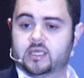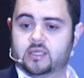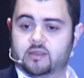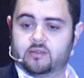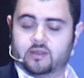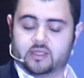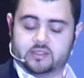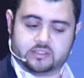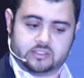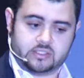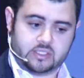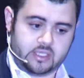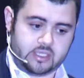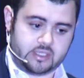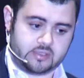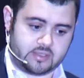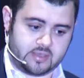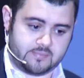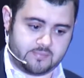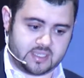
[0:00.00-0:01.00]
that uh,
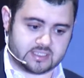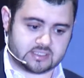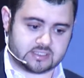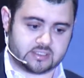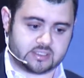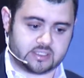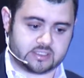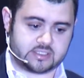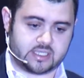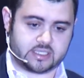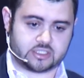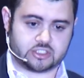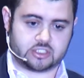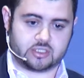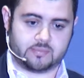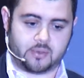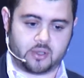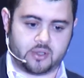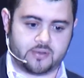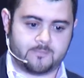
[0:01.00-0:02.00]
the ambassador touched
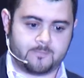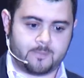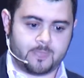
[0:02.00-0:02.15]
upon